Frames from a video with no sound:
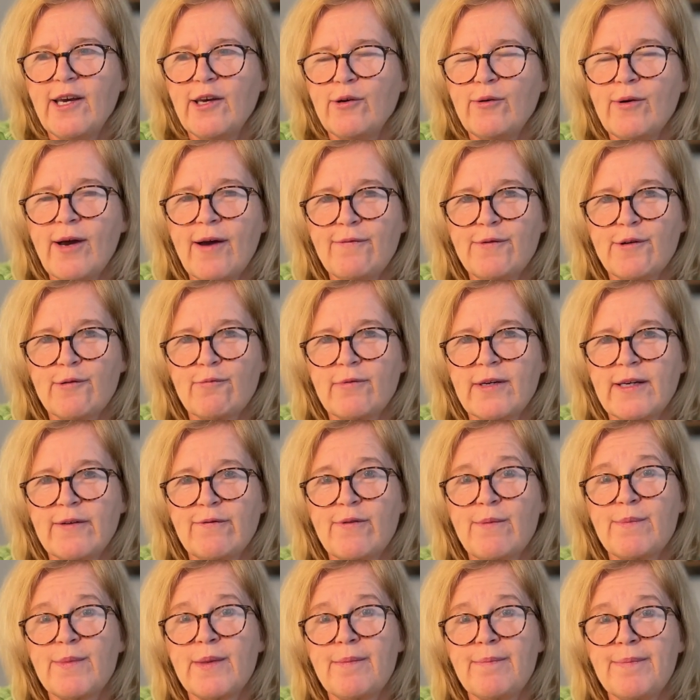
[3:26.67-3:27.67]
you have to read
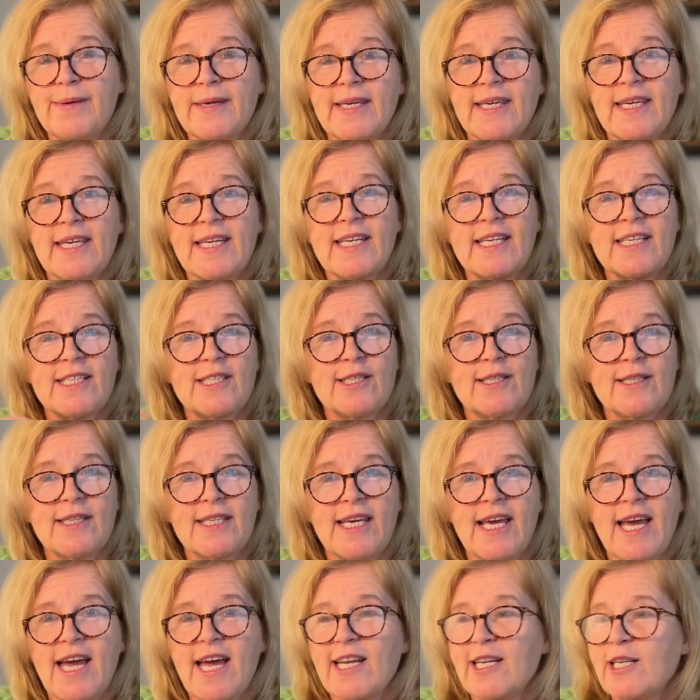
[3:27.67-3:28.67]
from the beginning to
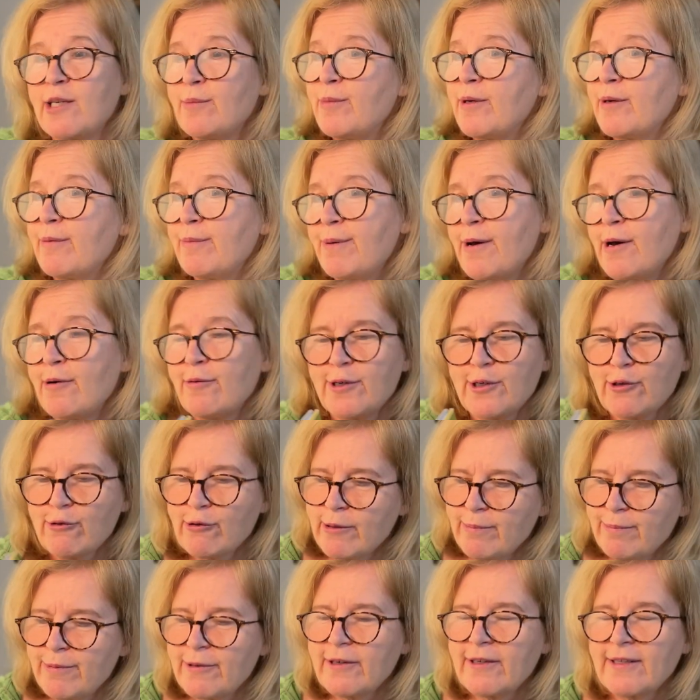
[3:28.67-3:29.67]
the end, but a
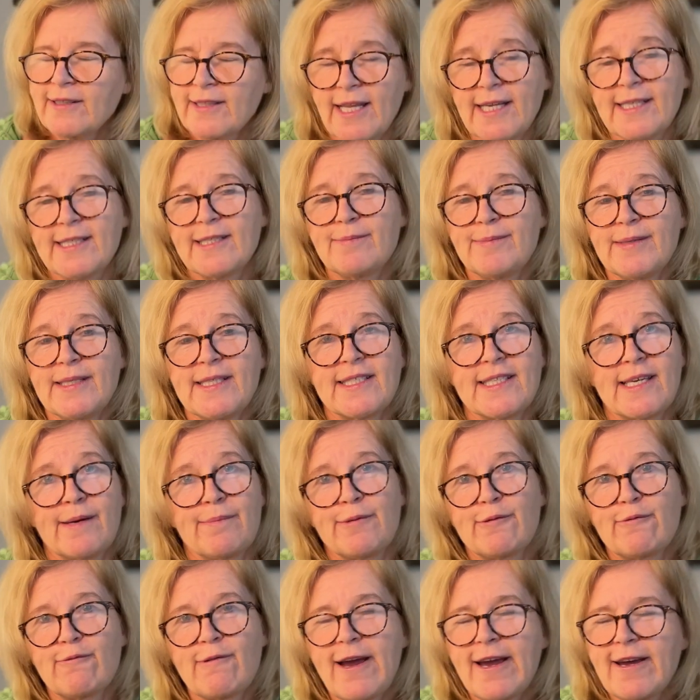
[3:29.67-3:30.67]
poetry book lets me
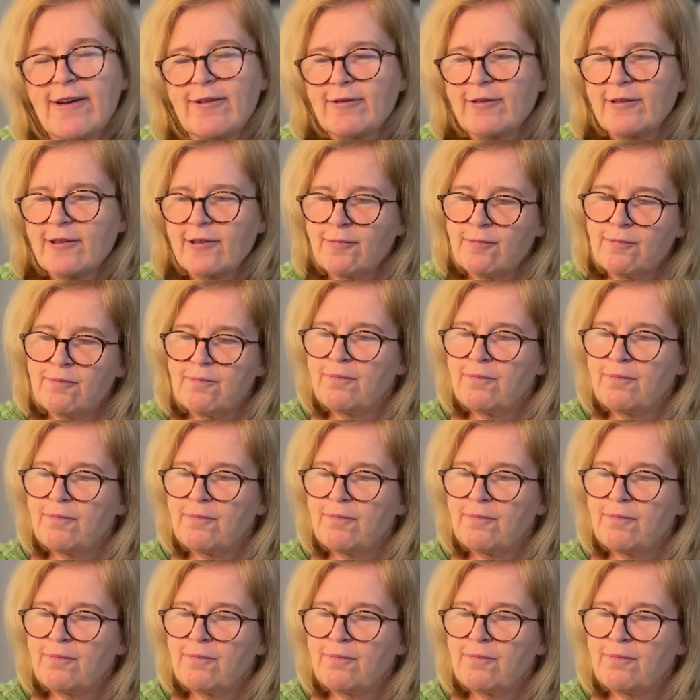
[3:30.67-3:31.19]
skip around.